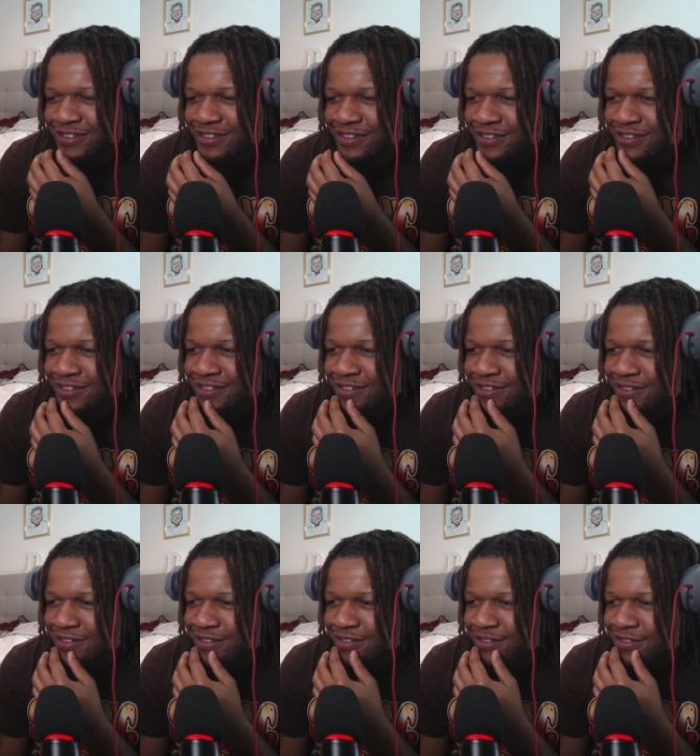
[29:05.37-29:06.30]
bro. Wait,
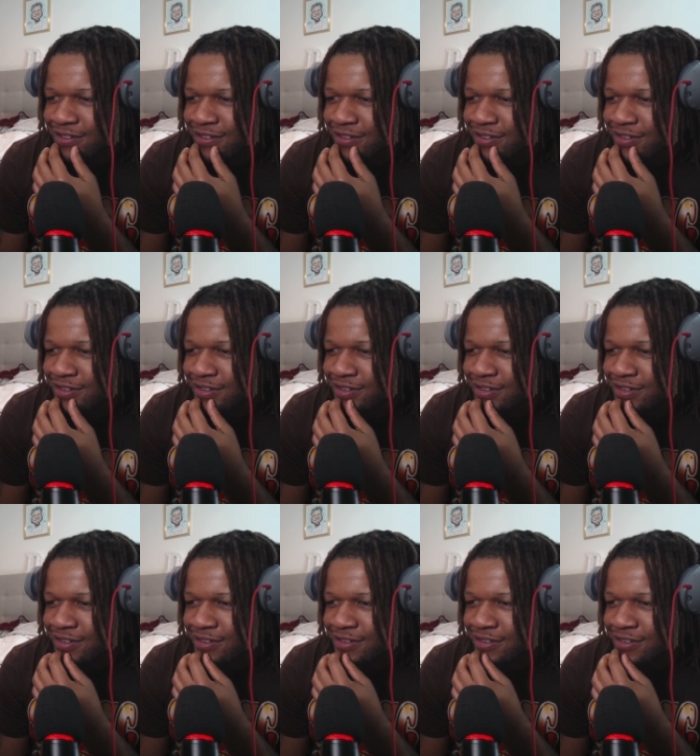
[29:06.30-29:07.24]
bite it. Yo, yo,
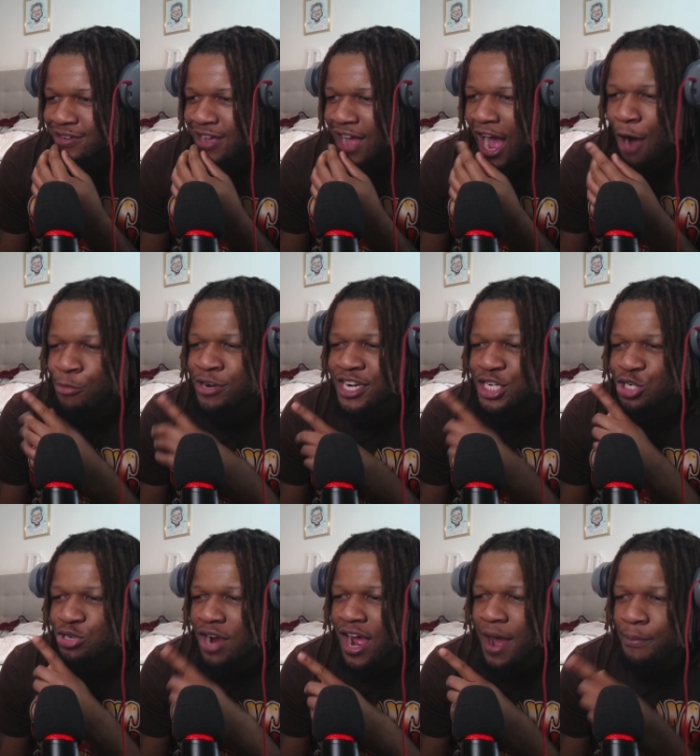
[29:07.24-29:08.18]
go. Take I want to
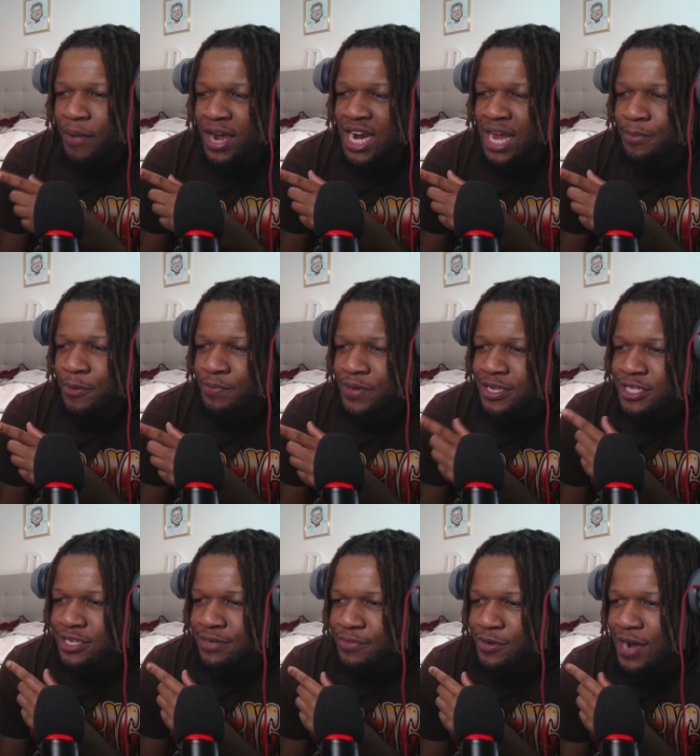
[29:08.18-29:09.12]
try a pineapple
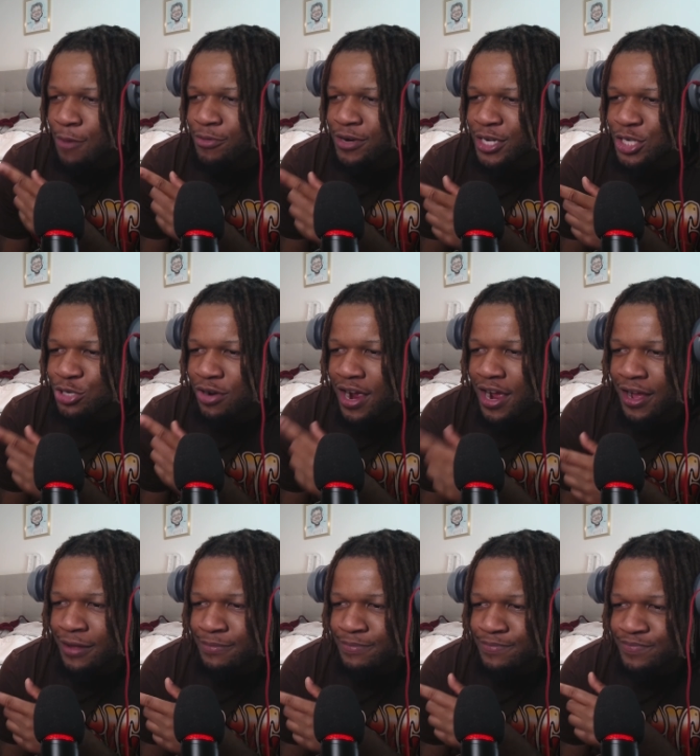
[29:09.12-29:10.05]
pizza, bro. I want to
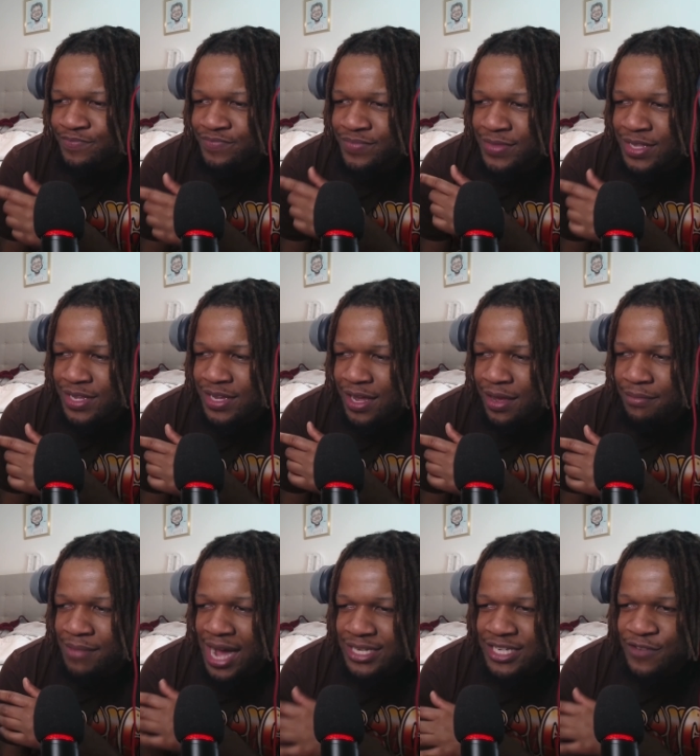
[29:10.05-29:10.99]
try it.
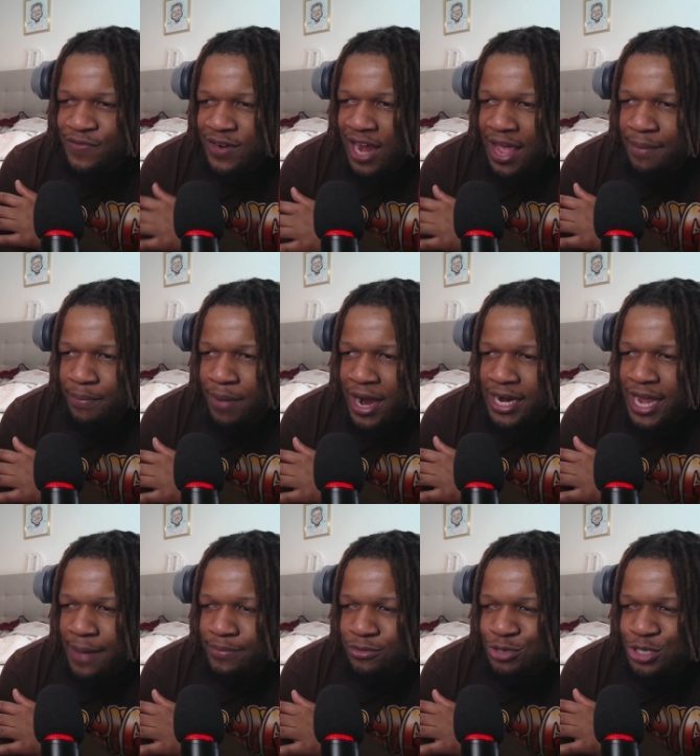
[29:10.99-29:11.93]
But I just feel like
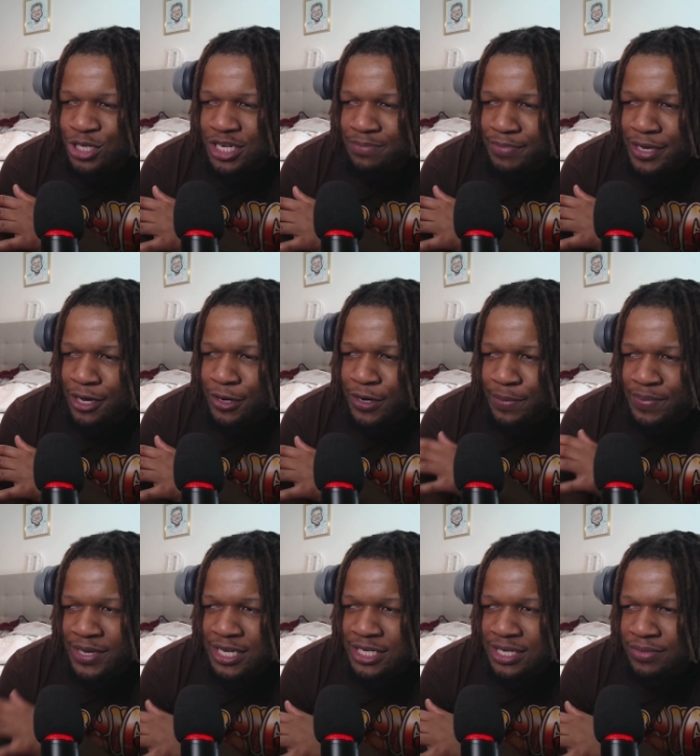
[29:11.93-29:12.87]
pineapple shouldn't be on
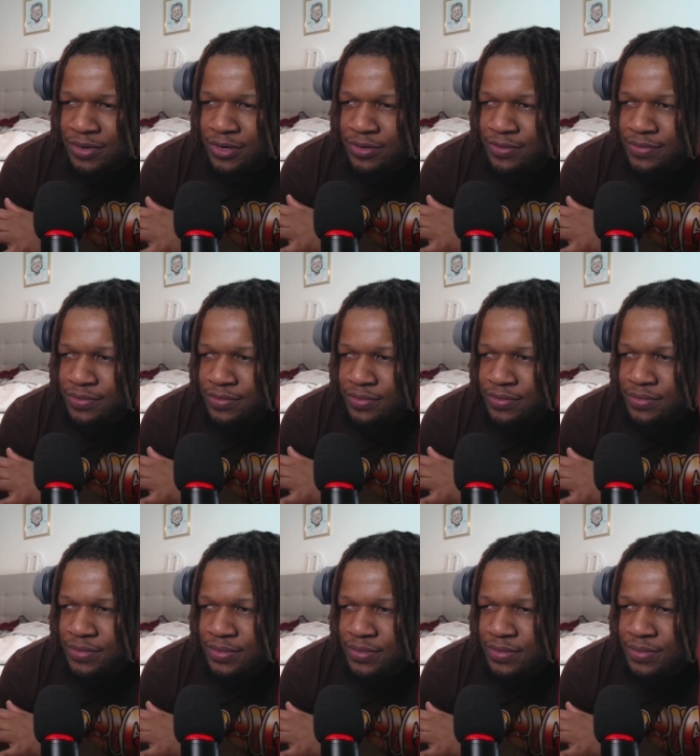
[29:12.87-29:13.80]
a pizza, bro.
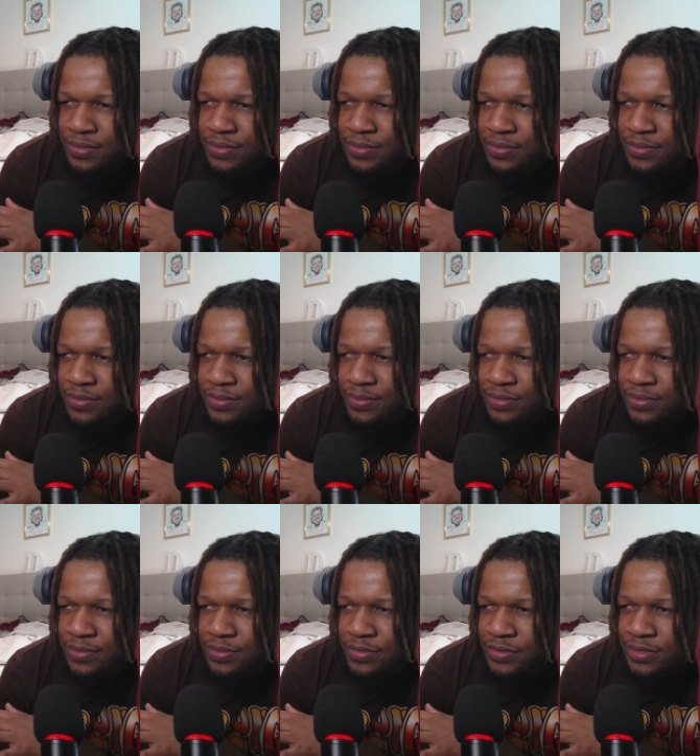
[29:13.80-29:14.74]
Take your
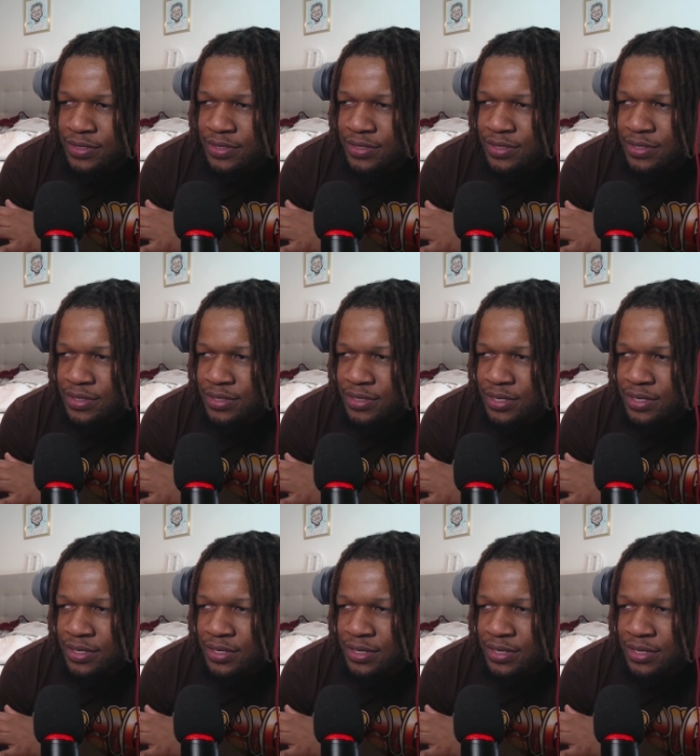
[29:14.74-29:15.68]
time. One bite, bitch.
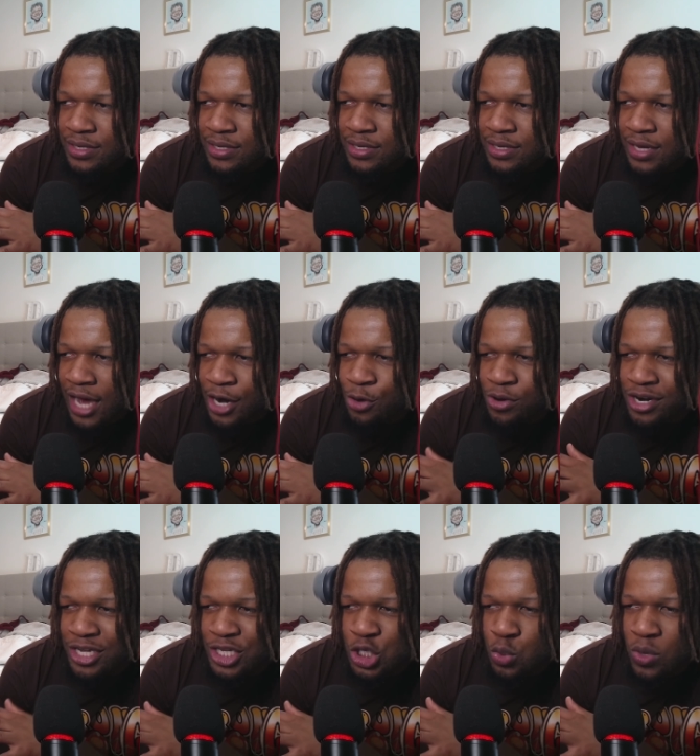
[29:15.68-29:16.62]
Take your time. I don't
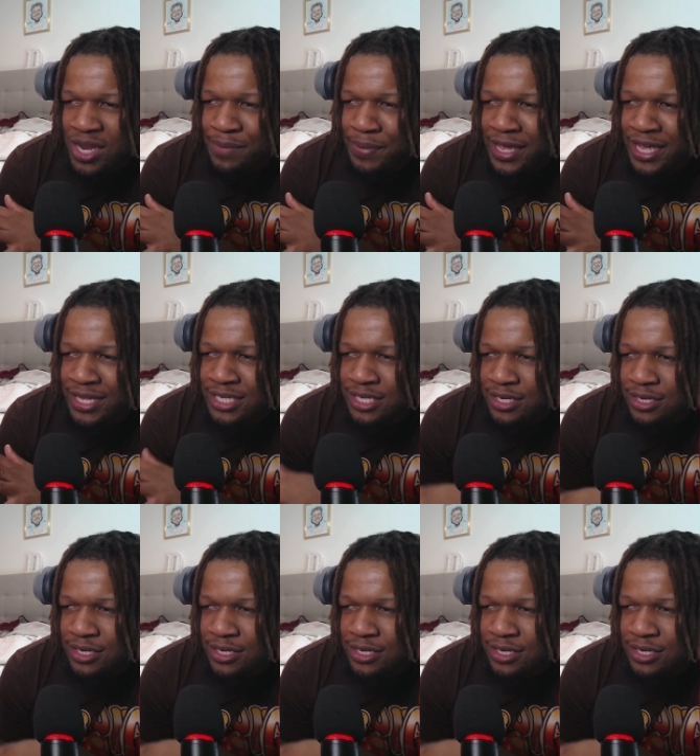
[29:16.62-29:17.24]
want a sweet pizza.